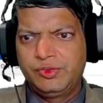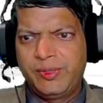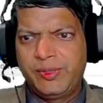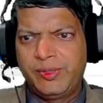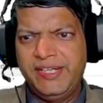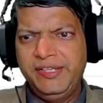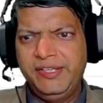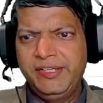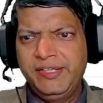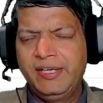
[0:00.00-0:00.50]
So
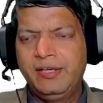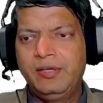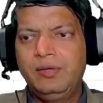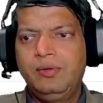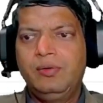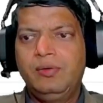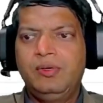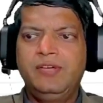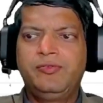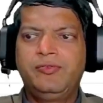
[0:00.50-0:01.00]
right
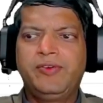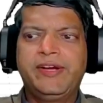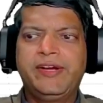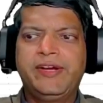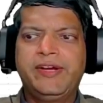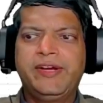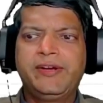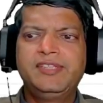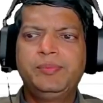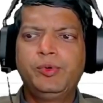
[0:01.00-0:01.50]
now if I
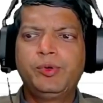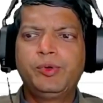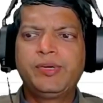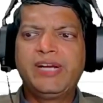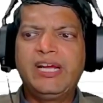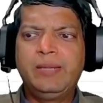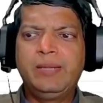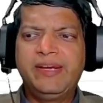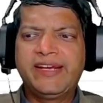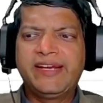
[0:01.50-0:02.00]
run the
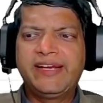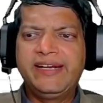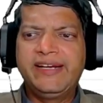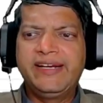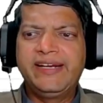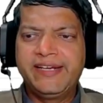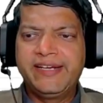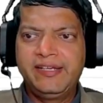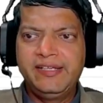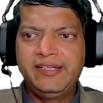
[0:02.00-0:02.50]
program, I can
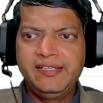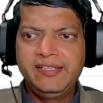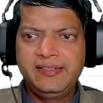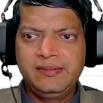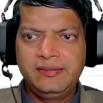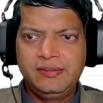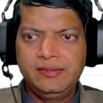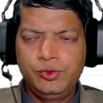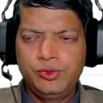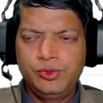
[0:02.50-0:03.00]
directly
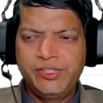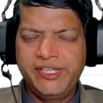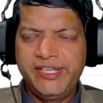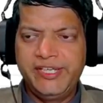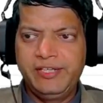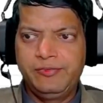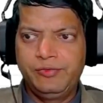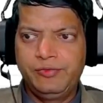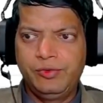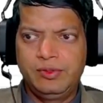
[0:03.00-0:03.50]
do the
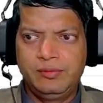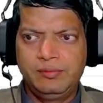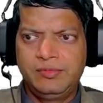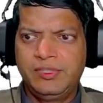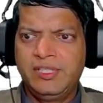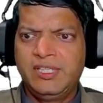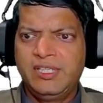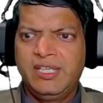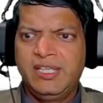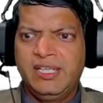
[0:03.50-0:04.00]
needful.
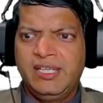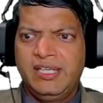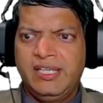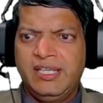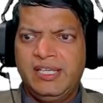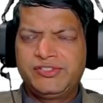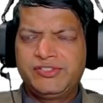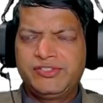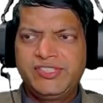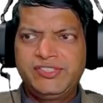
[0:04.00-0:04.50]

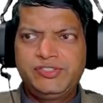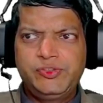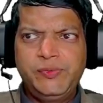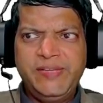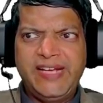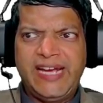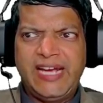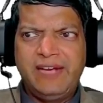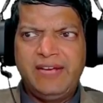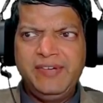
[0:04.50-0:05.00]
Now since
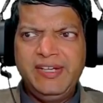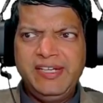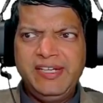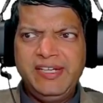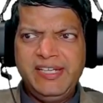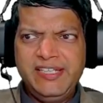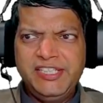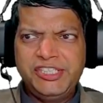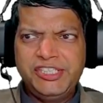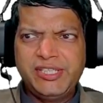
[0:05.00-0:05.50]
we haven't
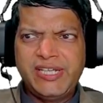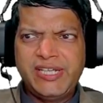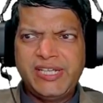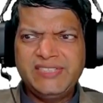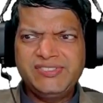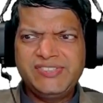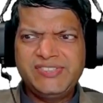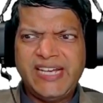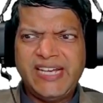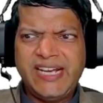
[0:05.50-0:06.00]

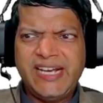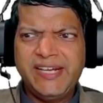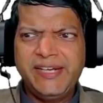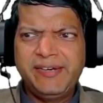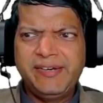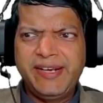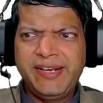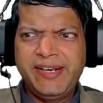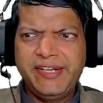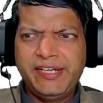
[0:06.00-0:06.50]
initialized the
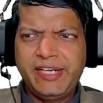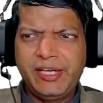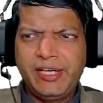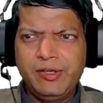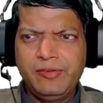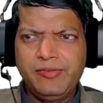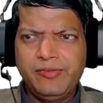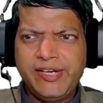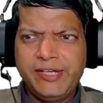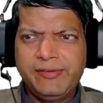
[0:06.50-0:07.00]
array right now,
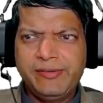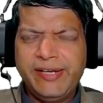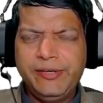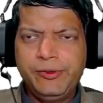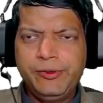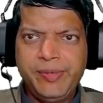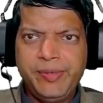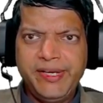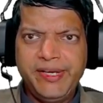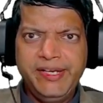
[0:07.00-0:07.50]
if I try
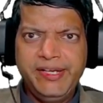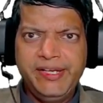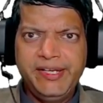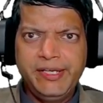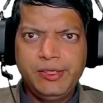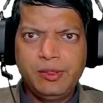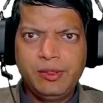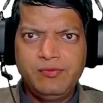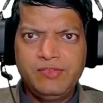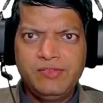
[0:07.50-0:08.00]
to print
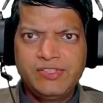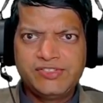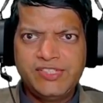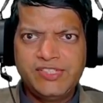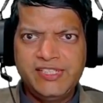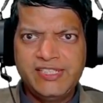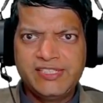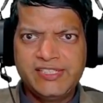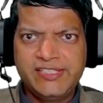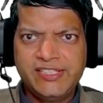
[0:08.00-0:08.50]
it,
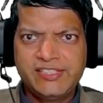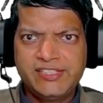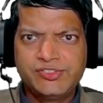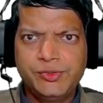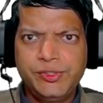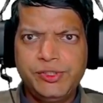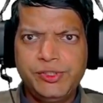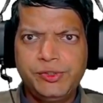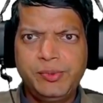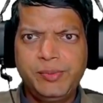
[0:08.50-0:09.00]
obviously nothing is
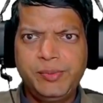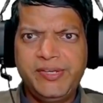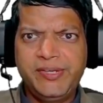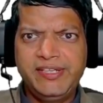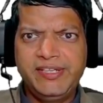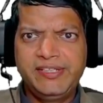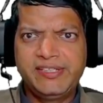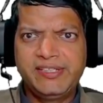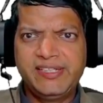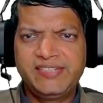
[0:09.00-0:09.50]
going to be
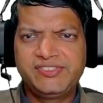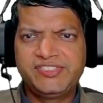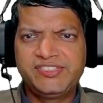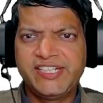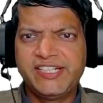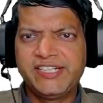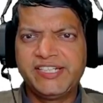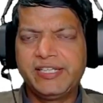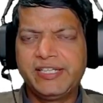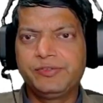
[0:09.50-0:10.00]
printed. Let's
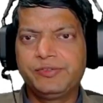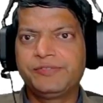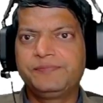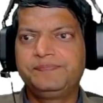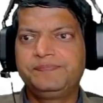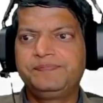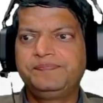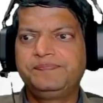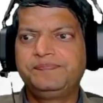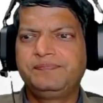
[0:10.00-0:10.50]
check it out.